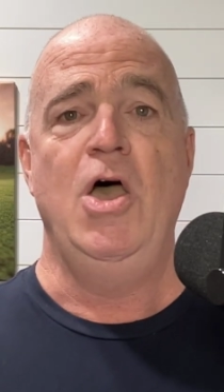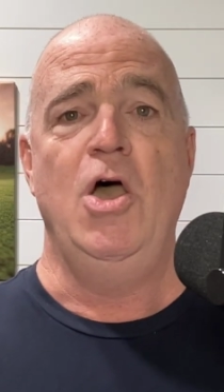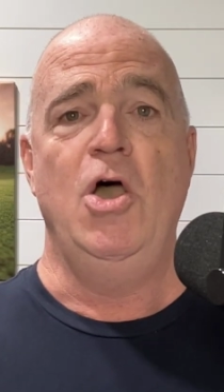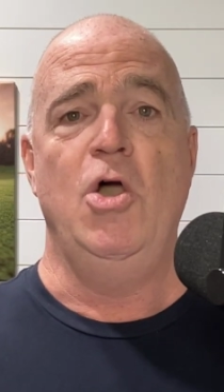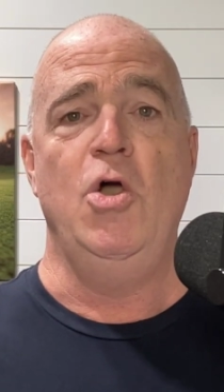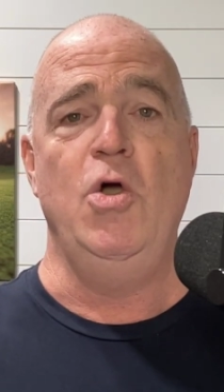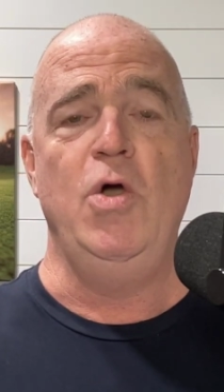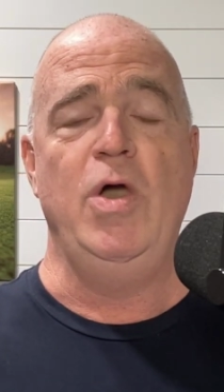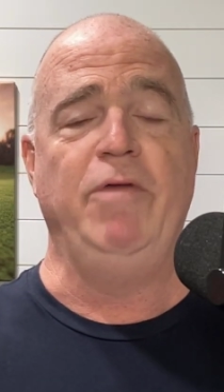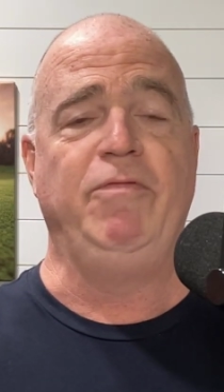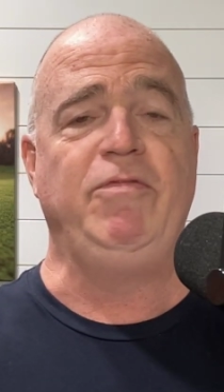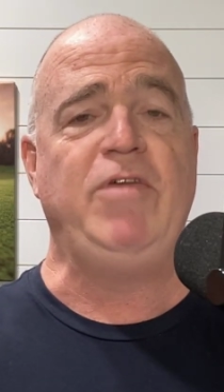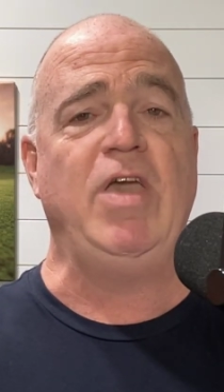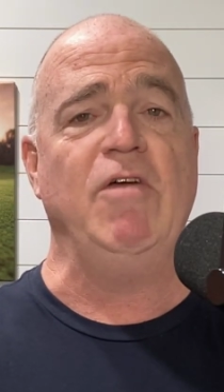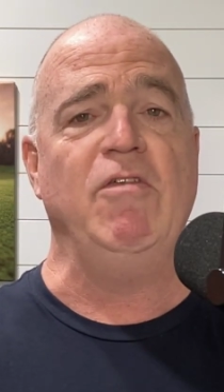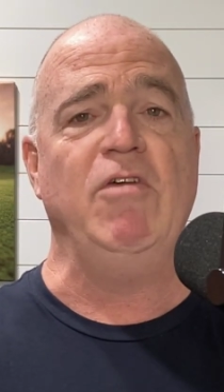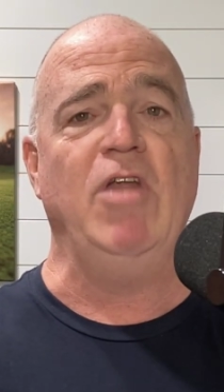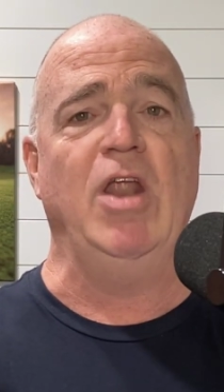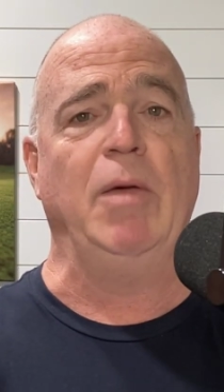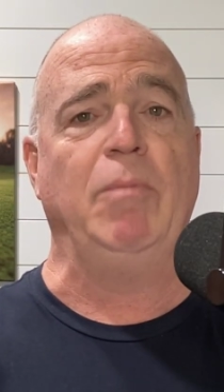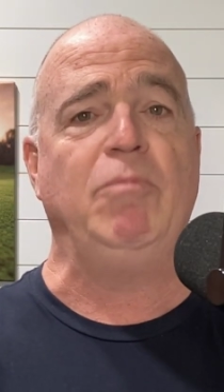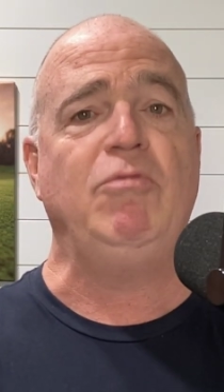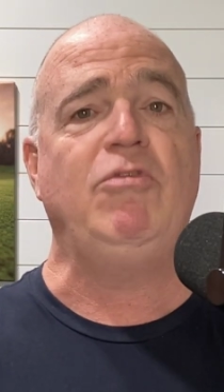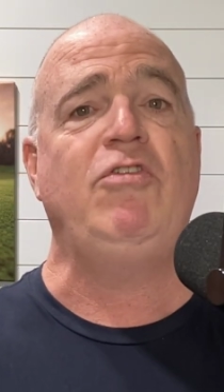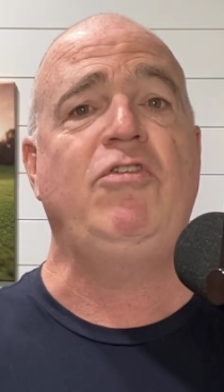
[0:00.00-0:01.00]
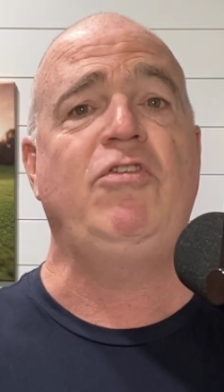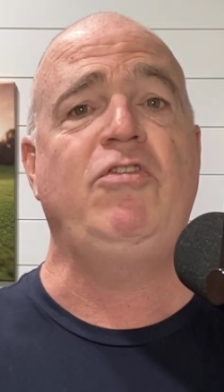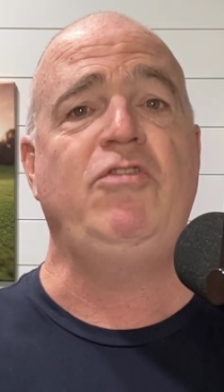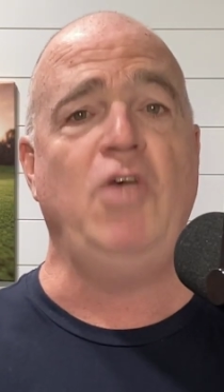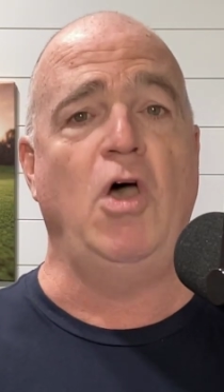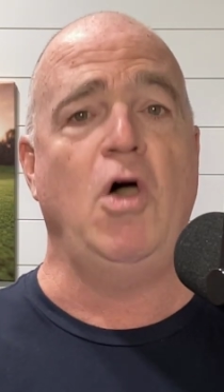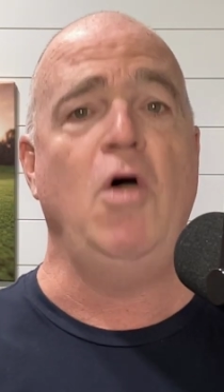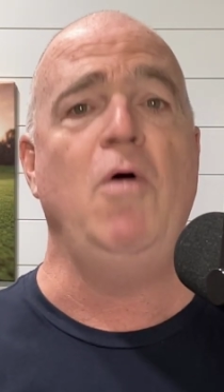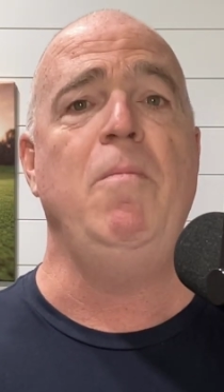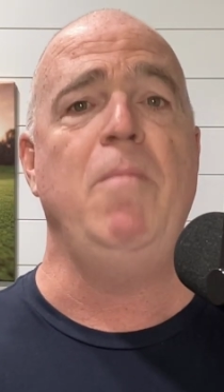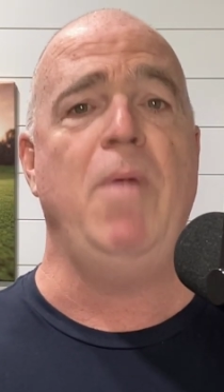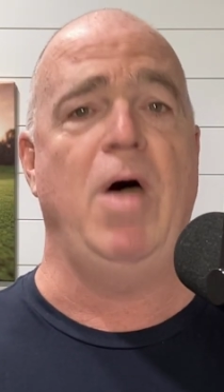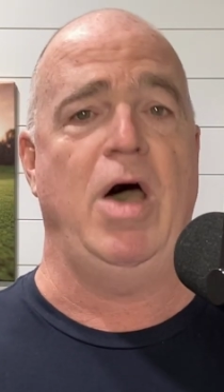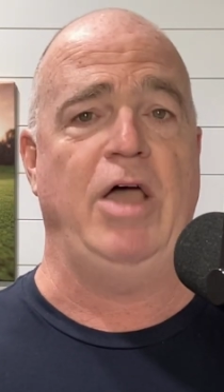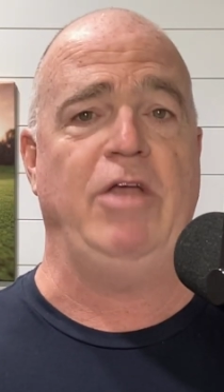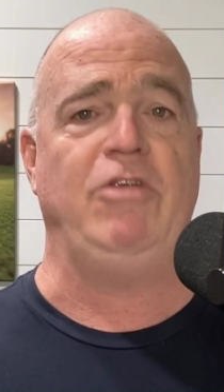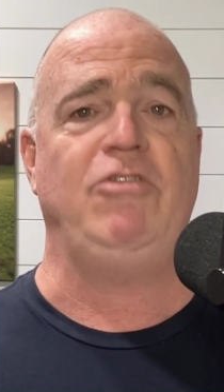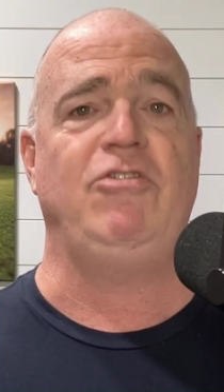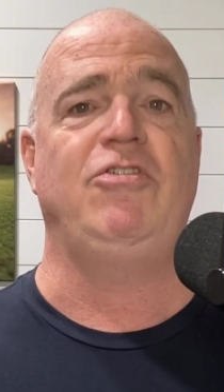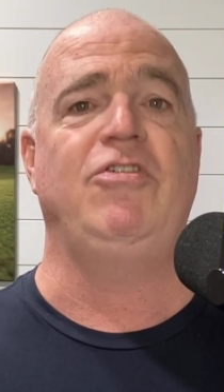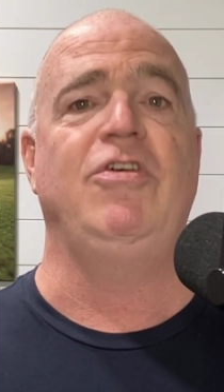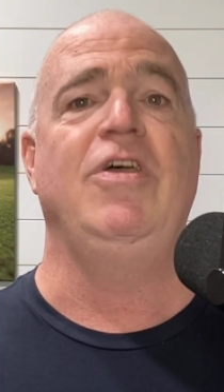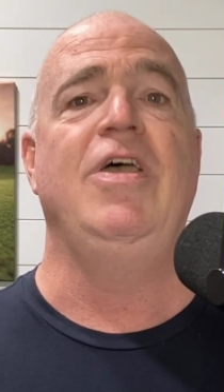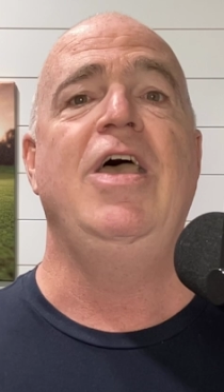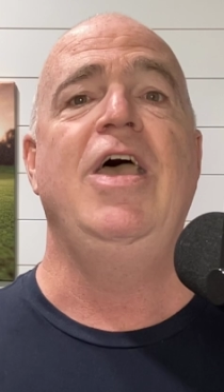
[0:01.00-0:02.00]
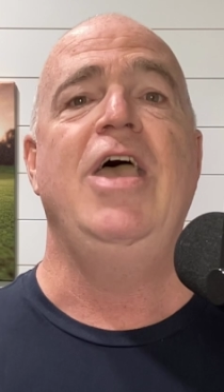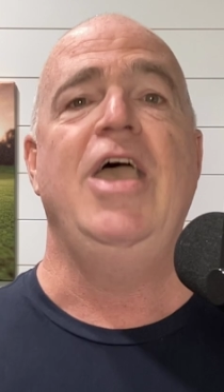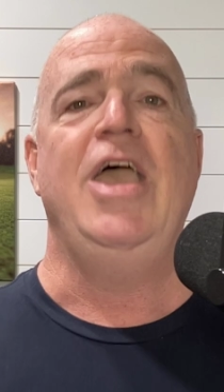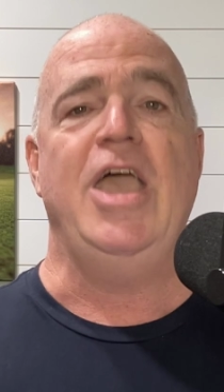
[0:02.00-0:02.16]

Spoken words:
who have given up so much